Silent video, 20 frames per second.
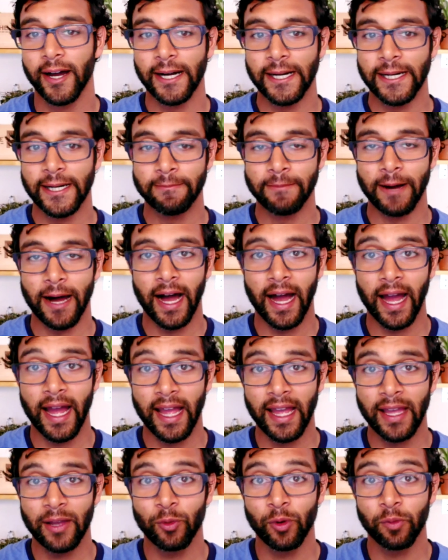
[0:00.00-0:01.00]

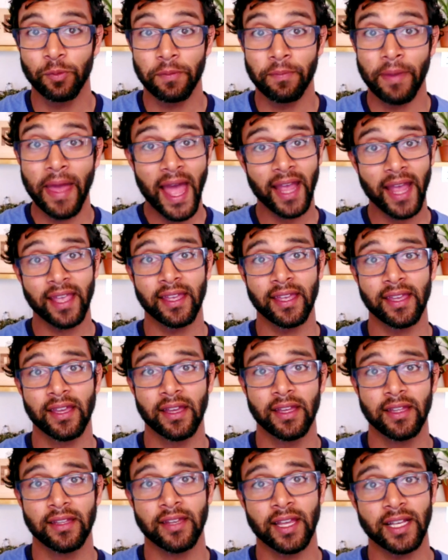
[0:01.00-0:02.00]
I will be back
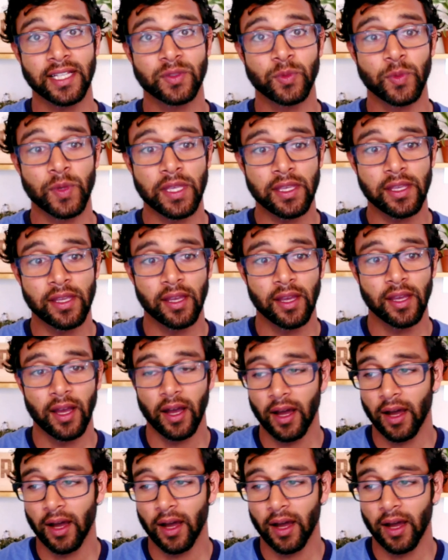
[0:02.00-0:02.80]
next week.